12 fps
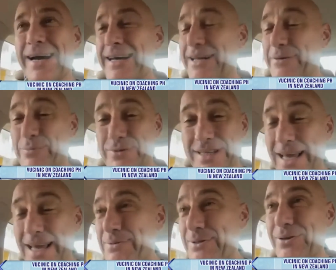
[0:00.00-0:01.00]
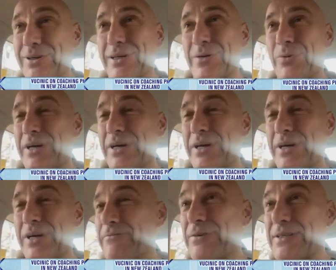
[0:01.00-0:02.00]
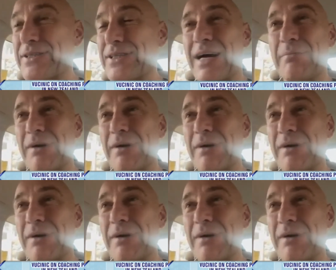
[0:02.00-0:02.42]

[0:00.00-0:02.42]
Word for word: It was absolutely weird. The first time